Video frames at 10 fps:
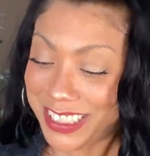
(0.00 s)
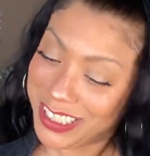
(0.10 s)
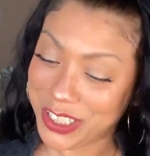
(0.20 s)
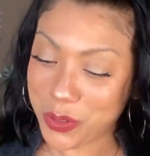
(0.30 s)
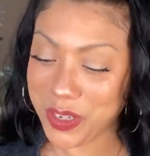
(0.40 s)

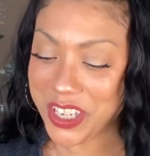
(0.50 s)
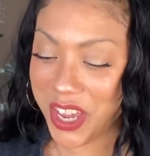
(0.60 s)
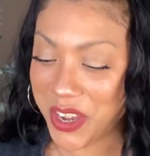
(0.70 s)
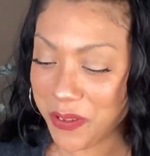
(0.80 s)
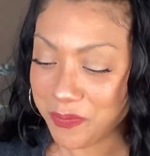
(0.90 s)
Here we
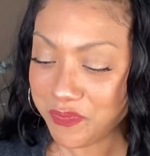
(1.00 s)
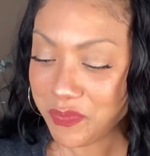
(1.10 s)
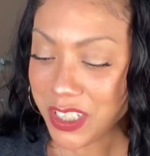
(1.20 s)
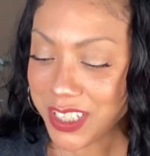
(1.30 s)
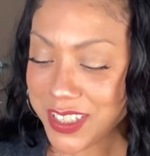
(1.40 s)
go.
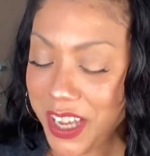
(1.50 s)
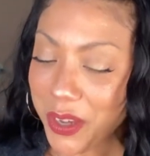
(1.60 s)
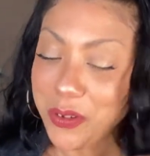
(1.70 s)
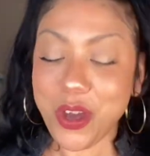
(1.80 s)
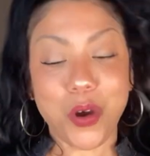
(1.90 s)

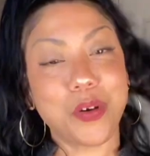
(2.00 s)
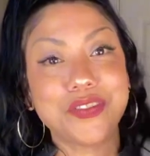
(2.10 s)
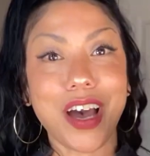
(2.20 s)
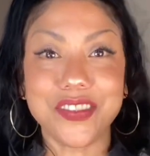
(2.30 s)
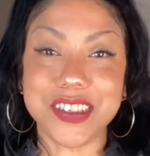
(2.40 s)
So we've
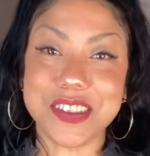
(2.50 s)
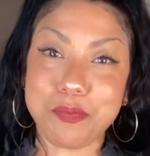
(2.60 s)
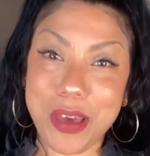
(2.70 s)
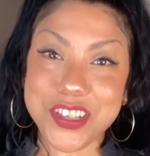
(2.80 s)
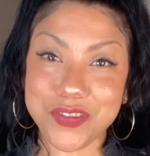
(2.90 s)
got this
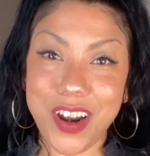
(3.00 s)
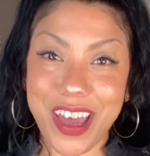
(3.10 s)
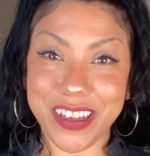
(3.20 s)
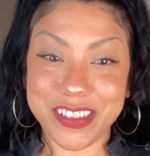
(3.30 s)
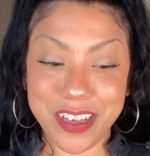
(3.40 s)
best
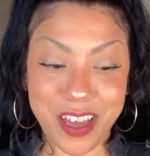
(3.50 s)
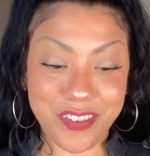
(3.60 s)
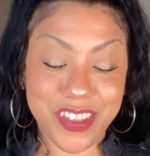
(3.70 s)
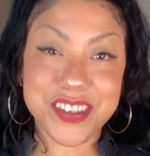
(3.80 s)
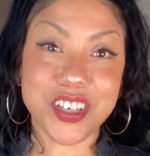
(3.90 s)
friend of
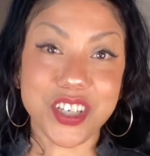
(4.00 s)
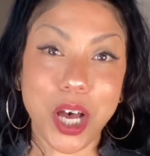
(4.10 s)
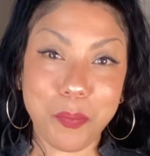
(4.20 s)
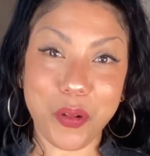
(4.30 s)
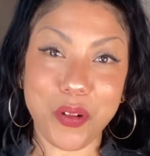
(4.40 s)
this
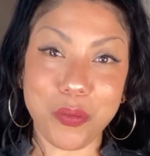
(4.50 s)
couple,